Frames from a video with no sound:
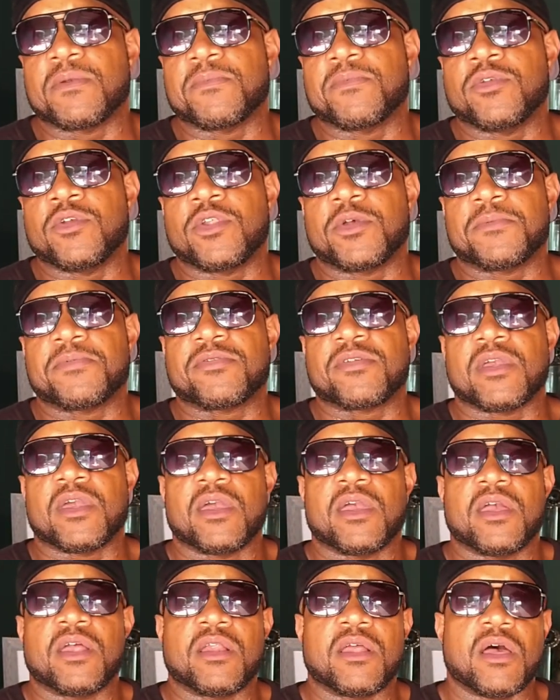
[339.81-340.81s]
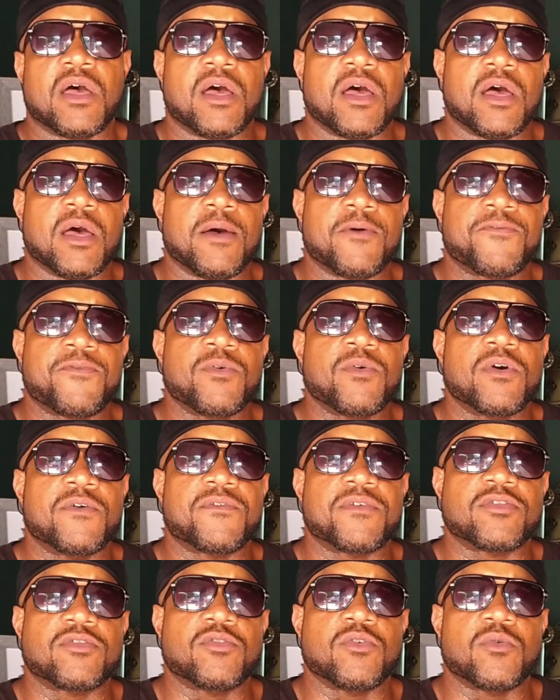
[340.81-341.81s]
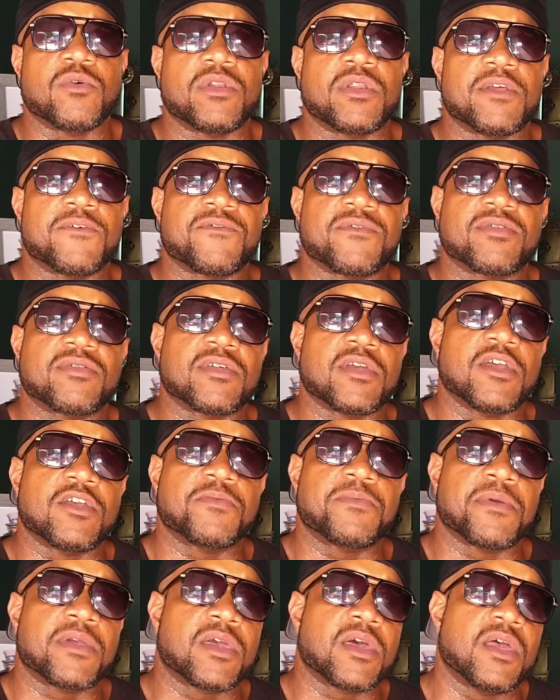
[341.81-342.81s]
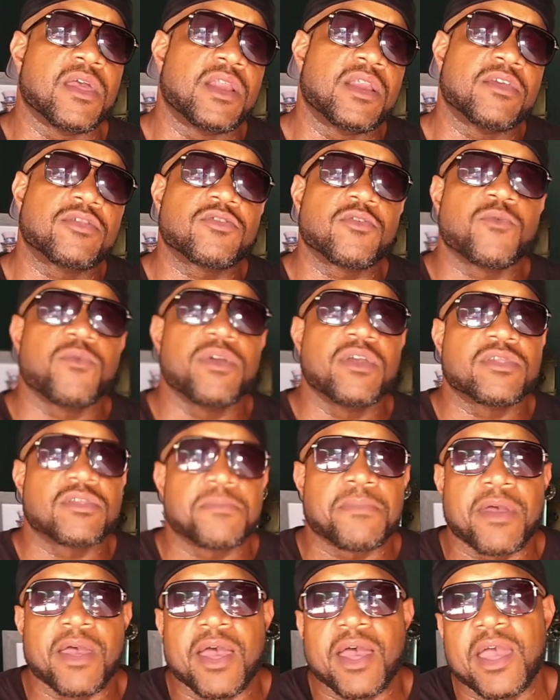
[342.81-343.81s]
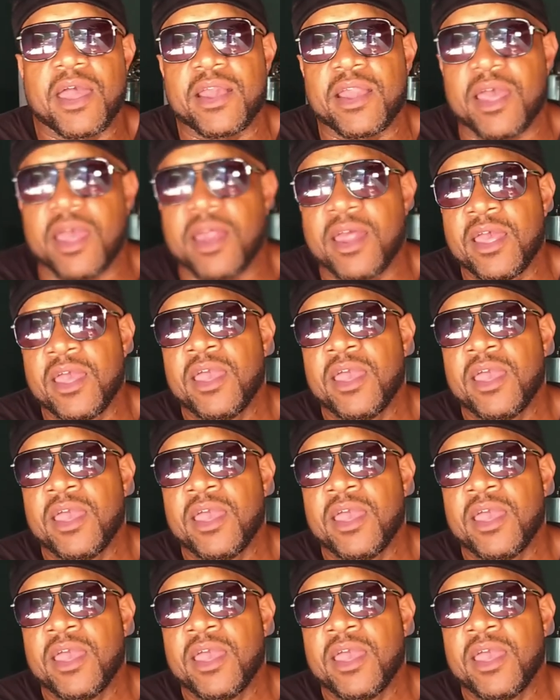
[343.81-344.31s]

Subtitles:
You know what I'm saying? A few of us doing different scenes and there's a reason behind that.